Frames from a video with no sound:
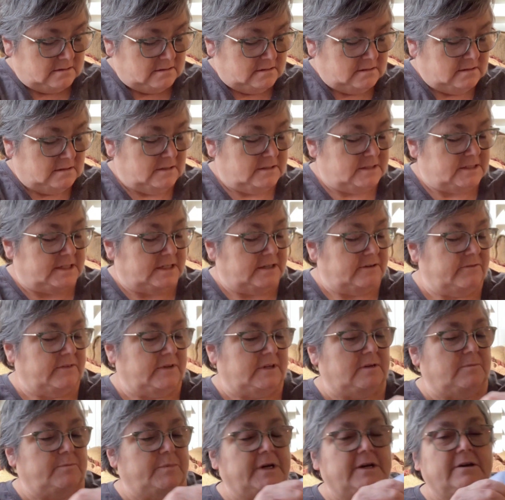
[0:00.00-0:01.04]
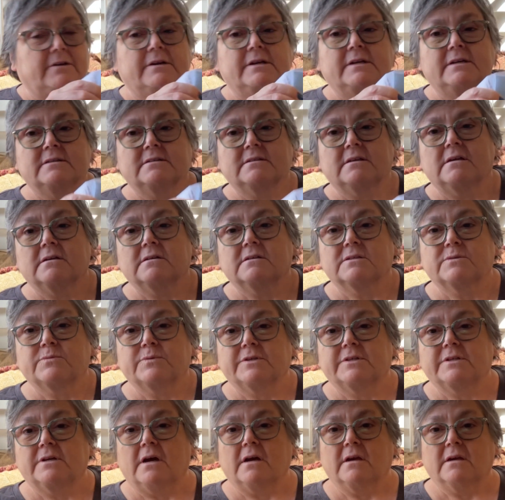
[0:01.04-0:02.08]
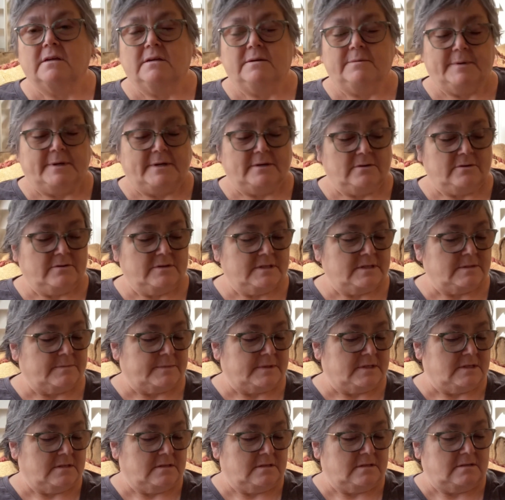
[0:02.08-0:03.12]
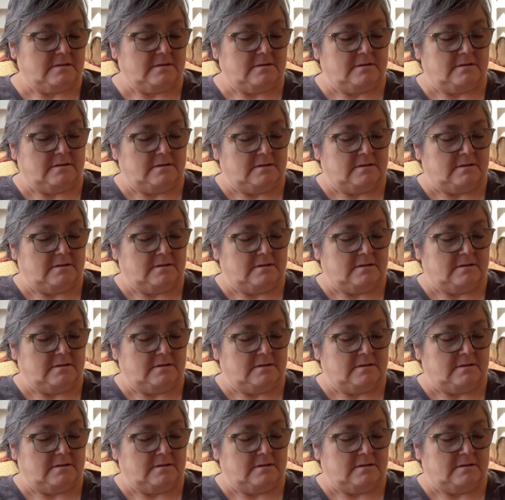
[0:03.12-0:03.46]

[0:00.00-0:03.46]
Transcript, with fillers: nativity berry, as long as we're talking about Christmas.